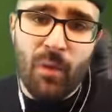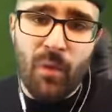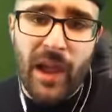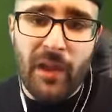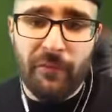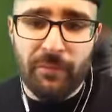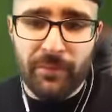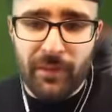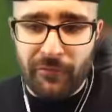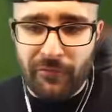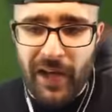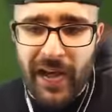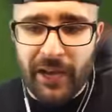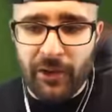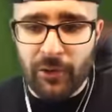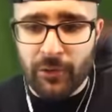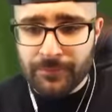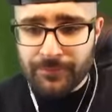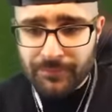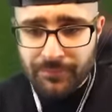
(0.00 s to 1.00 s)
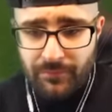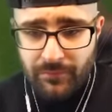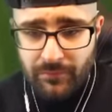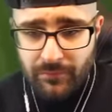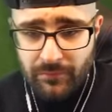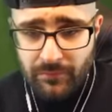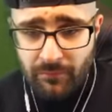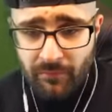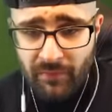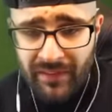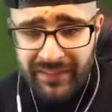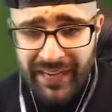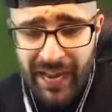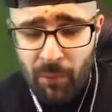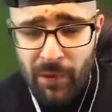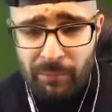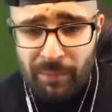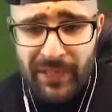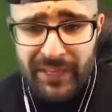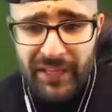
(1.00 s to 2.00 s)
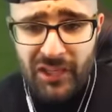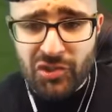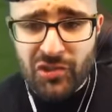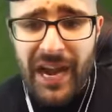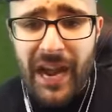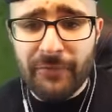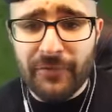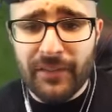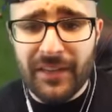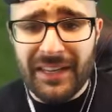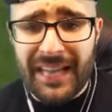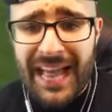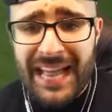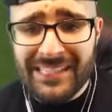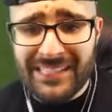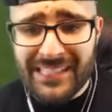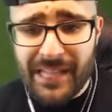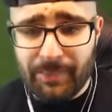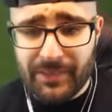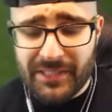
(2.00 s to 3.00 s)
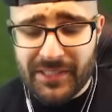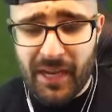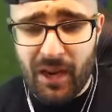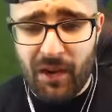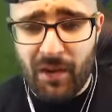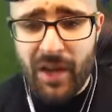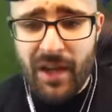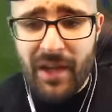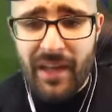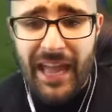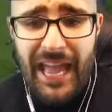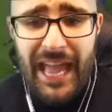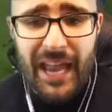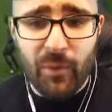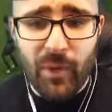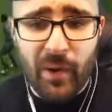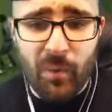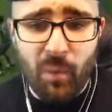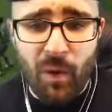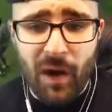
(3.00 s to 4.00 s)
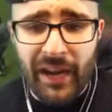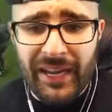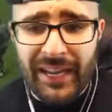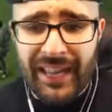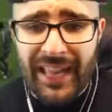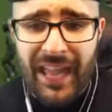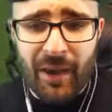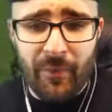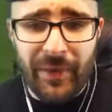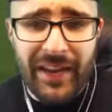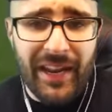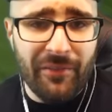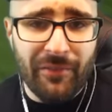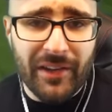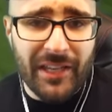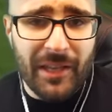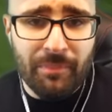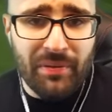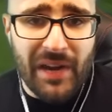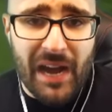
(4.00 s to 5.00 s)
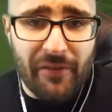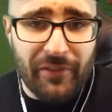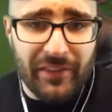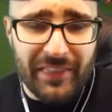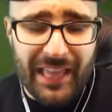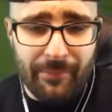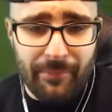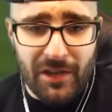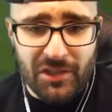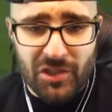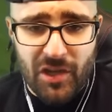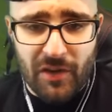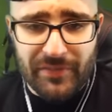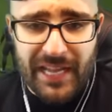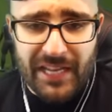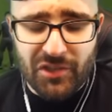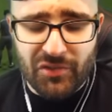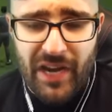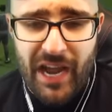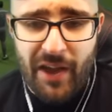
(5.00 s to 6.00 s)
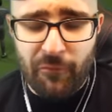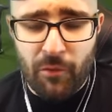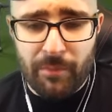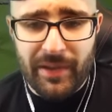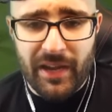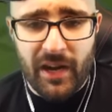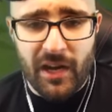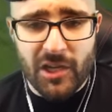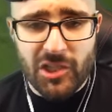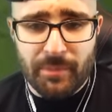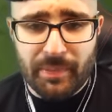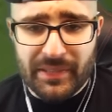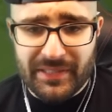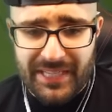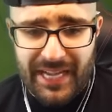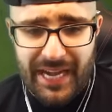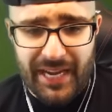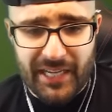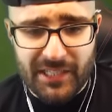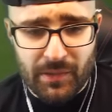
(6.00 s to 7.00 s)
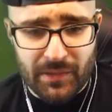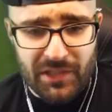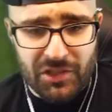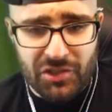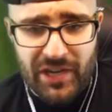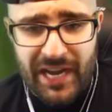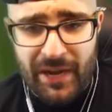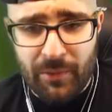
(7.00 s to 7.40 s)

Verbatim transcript: away from the final. Now, we played a draft in the last episode, and we won it, and we didn't really profit that much off that draft. We'll be one hundred percent honest with you,